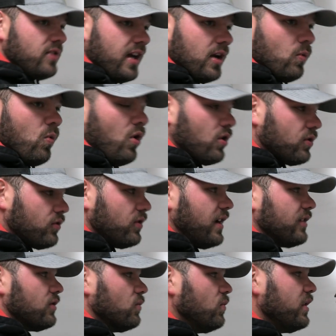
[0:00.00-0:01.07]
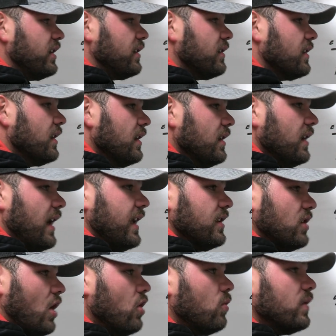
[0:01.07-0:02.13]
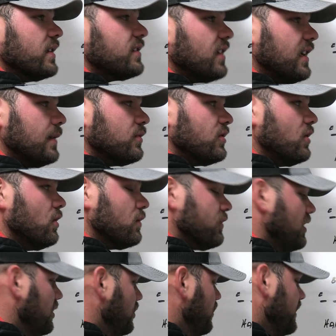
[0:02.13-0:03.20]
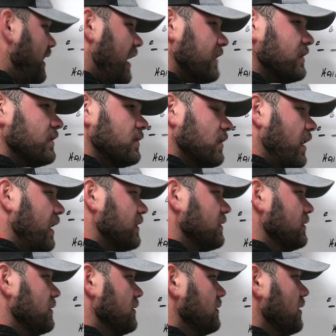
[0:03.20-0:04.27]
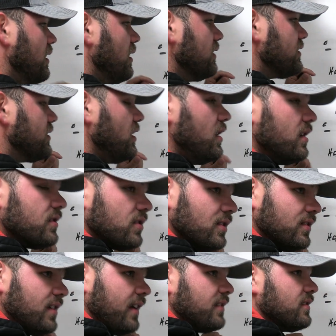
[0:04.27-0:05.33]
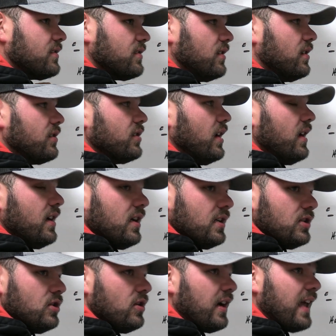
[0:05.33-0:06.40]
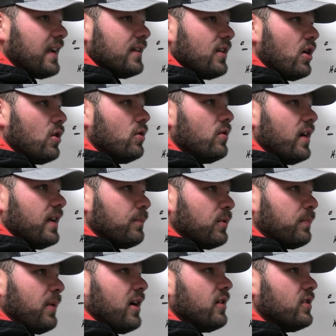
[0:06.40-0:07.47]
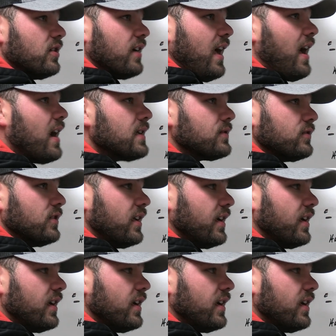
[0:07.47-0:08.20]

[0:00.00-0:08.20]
you got to work throughout the week and know what teams do. If they're doing exit stunts and Texas stunts, you got to know and prepare your guys for